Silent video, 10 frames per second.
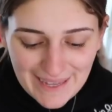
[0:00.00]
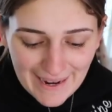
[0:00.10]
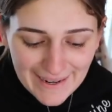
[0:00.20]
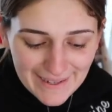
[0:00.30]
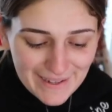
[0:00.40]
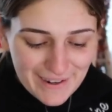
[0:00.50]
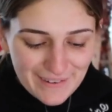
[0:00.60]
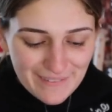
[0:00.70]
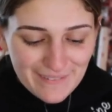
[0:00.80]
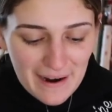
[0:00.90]
Thank you.
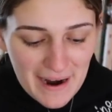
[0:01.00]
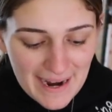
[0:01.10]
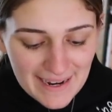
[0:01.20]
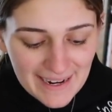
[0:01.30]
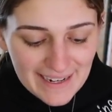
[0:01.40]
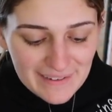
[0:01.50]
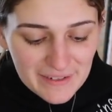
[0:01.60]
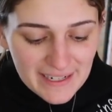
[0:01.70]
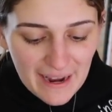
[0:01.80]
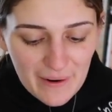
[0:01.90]
I can't
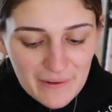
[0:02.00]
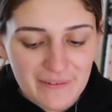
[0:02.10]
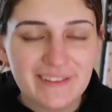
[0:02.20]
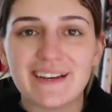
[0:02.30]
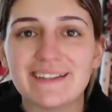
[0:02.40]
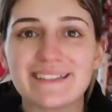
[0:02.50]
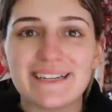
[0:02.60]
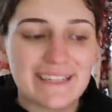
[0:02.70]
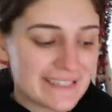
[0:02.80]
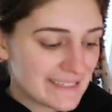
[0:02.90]
even get over this.
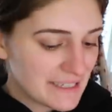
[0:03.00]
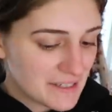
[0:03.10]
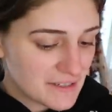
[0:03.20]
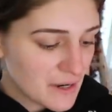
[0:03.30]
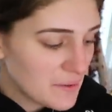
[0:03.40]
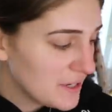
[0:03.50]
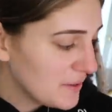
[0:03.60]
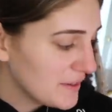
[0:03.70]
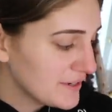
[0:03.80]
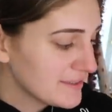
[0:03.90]
Like, this is so
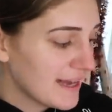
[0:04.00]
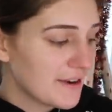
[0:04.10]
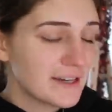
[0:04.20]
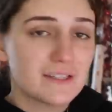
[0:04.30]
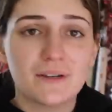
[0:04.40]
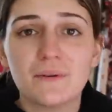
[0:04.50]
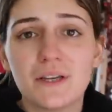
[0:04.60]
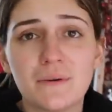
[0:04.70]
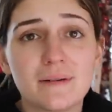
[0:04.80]
cute and your letter is so cute.